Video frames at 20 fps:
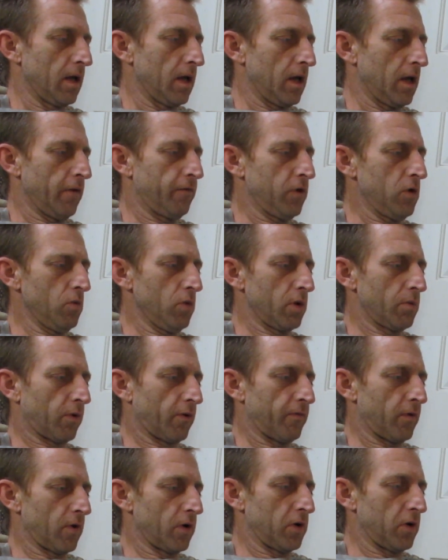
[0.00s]
If you would
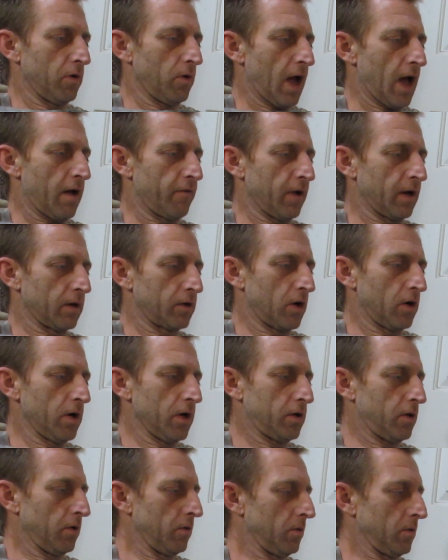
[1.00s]
prefer to have an
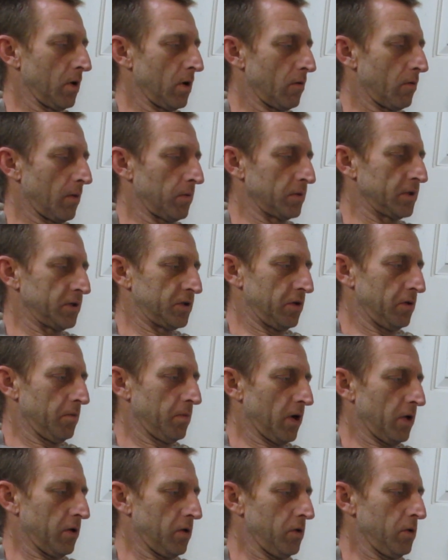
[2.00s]
attorney to represent you,
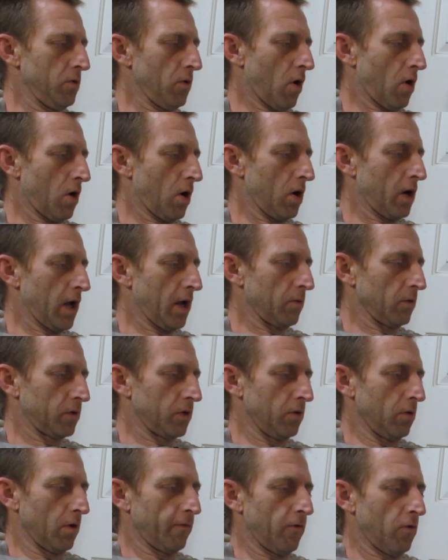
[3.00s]
but you are unable
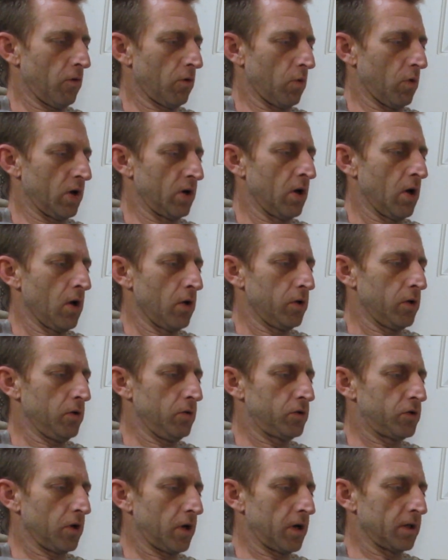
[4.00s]
to afford one,
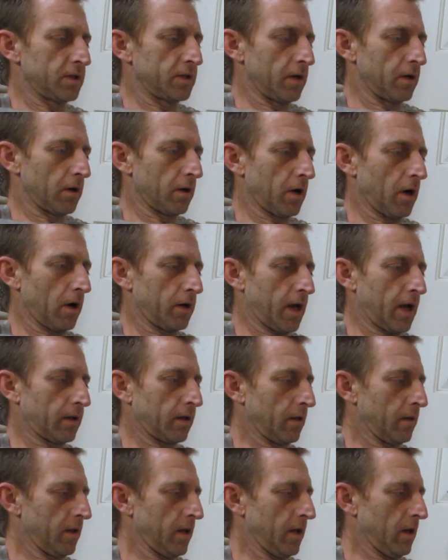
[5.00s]
you should consider
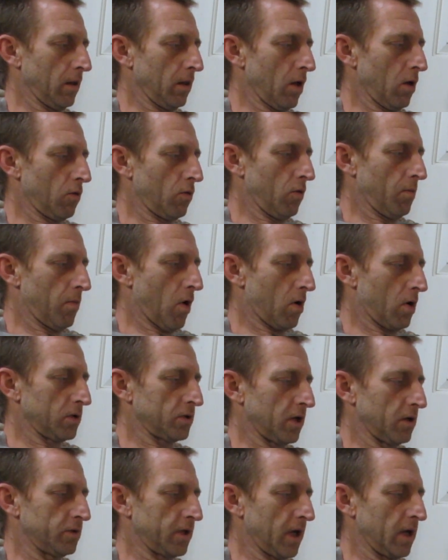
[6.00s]
contacting the local bar
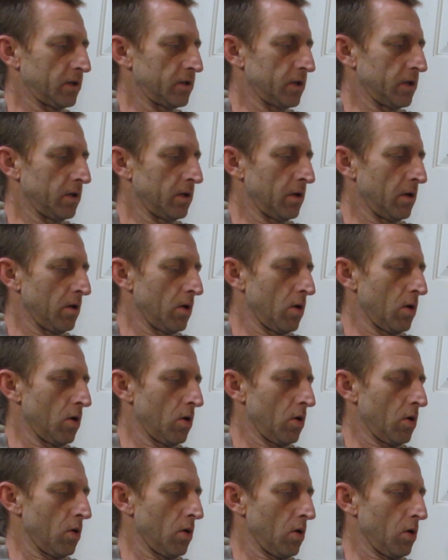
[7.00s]
association,
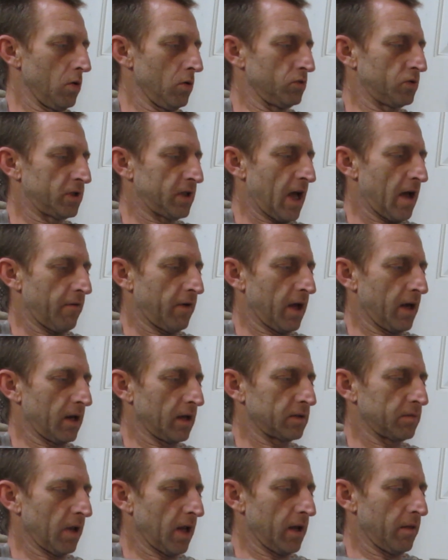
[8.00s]
whose staff can
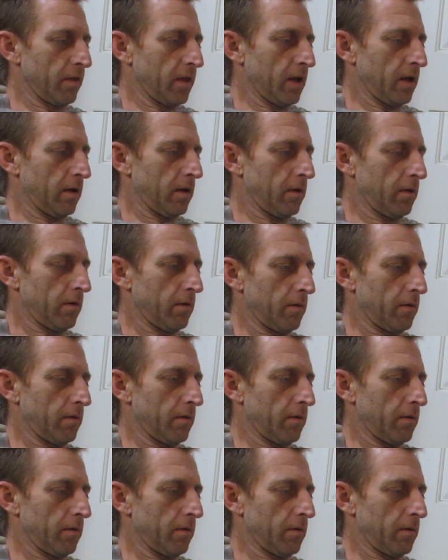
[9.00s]
explain the